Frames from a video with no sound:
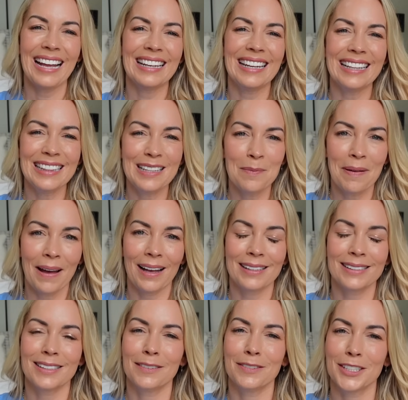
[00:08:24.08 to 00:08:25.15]
And in the
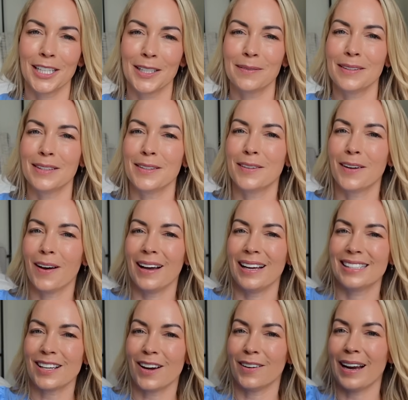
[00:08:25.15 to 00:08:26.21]
past, I've shared with you
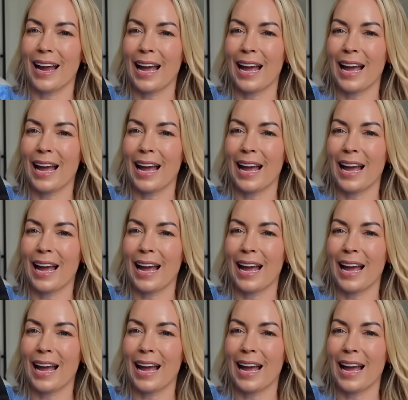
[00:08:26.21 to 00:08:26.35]
guys our